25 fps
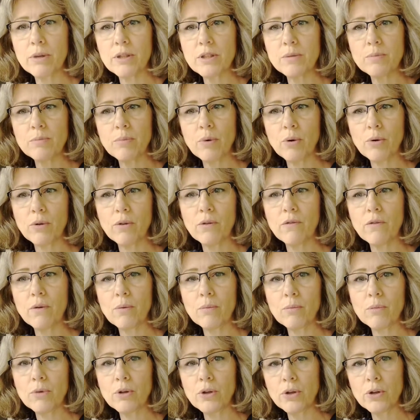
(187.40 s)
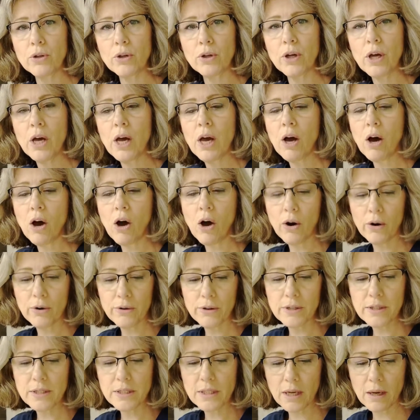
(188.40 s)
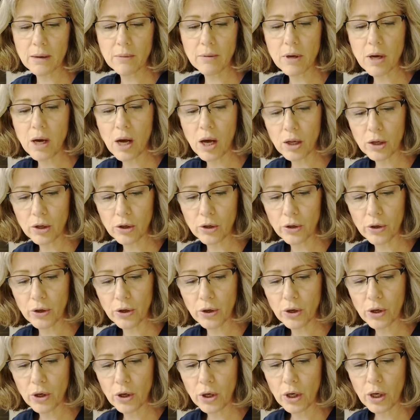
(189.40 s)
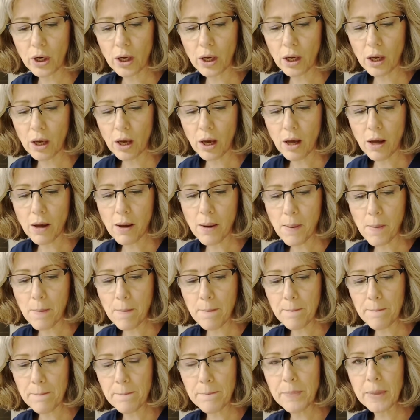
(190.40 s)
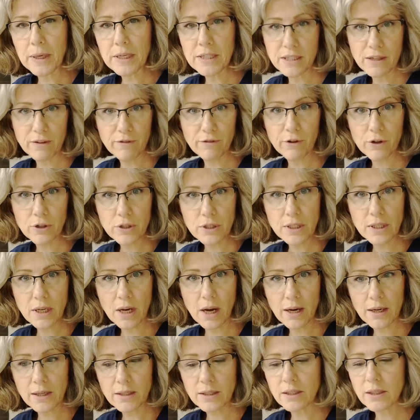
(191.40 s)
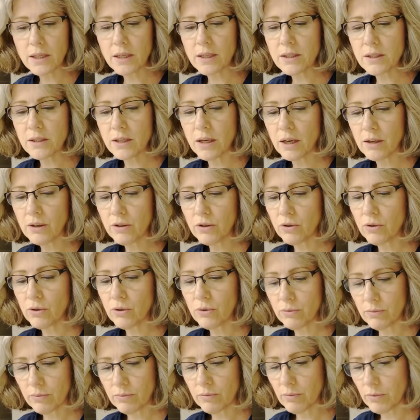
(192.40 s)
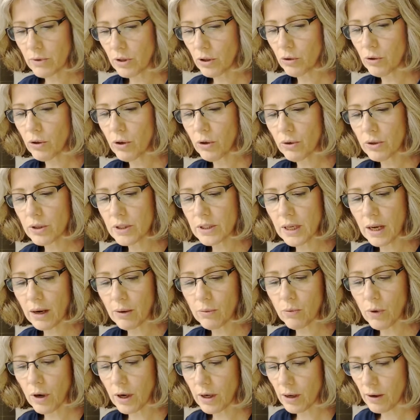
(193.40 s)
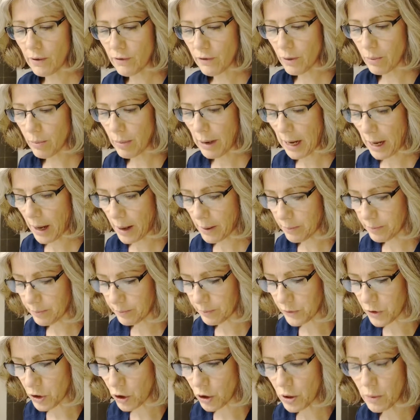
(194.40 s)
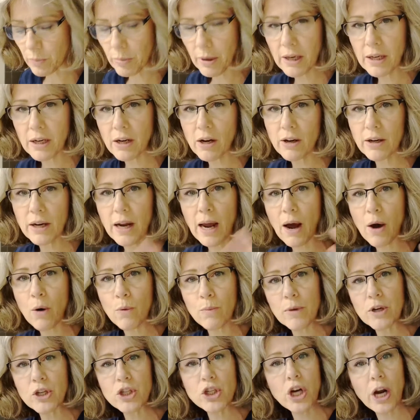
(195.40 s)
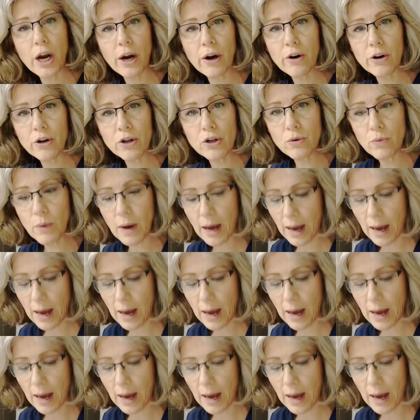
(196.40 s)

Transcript: because both of them are the same color, um, but different sizes. And you'll, you'll notice that right off the bat. So depending on how much hair you